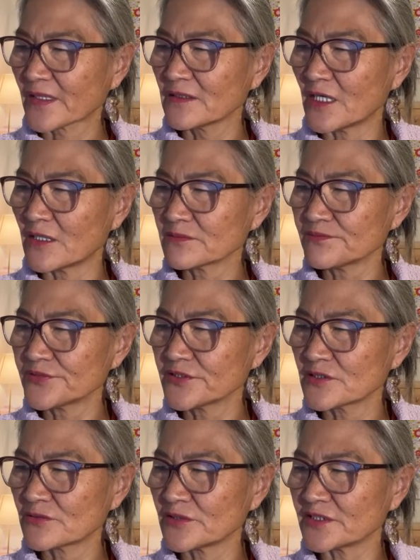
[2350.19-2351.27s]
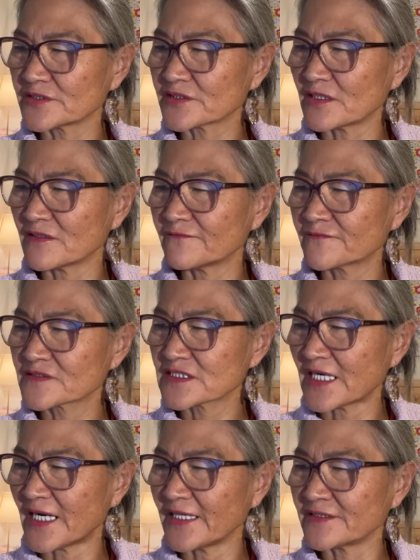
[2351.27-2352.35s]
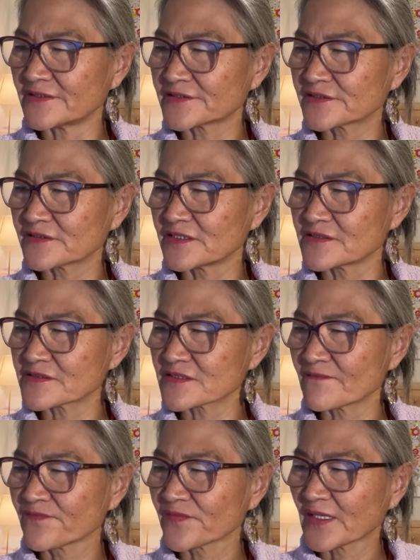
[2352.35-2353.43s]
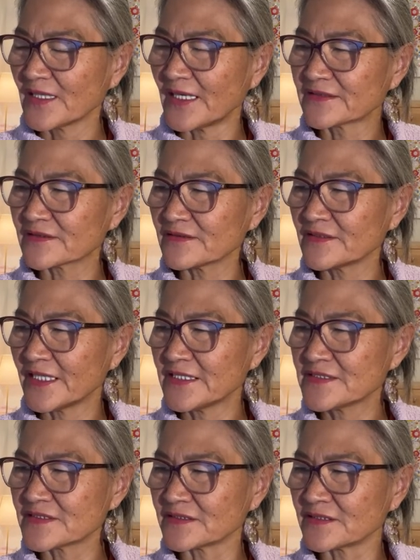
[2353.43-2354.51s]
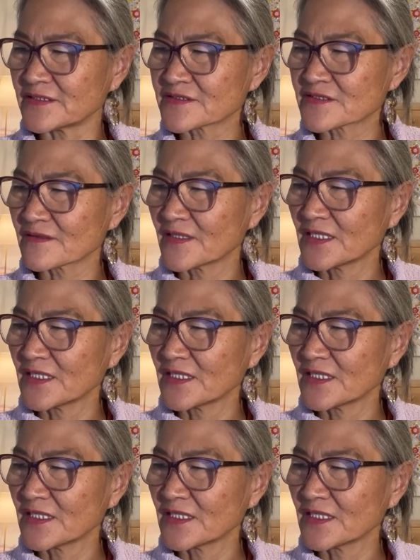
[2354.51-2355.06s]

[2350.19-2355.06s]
long period of tiredness and laziness.